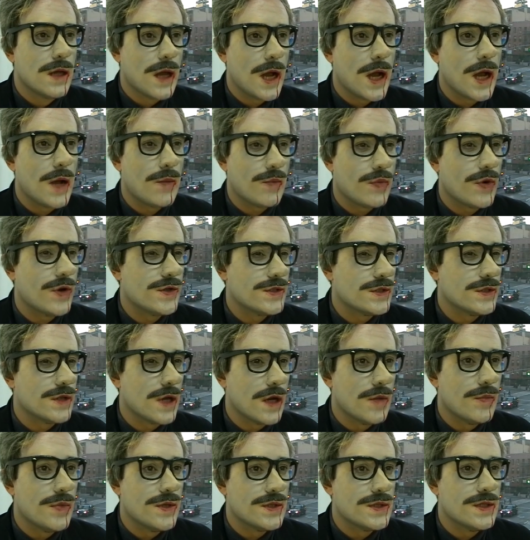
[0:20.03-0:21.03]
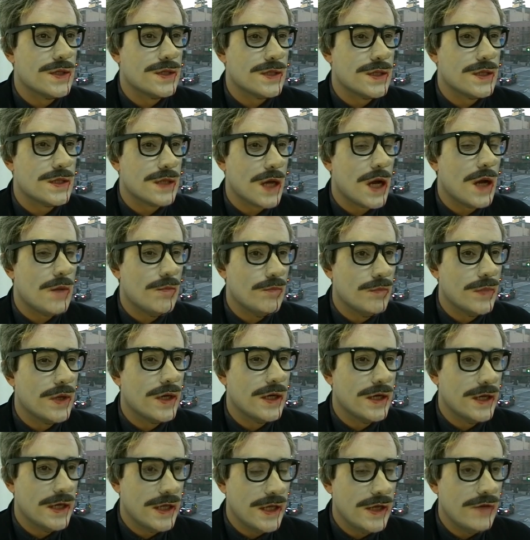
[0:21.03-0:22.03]
At present, our business is
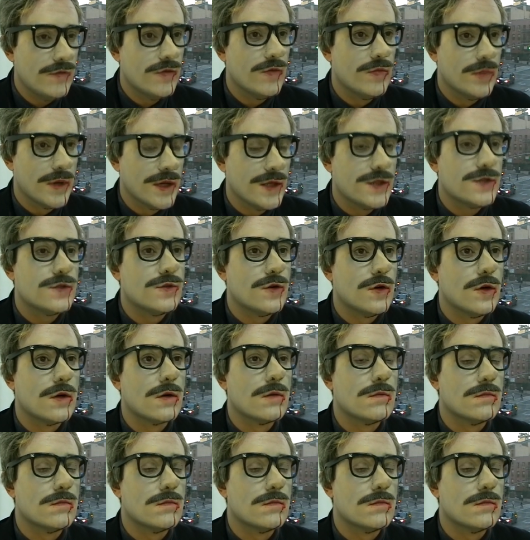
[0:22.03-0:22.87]
unbelievably strong.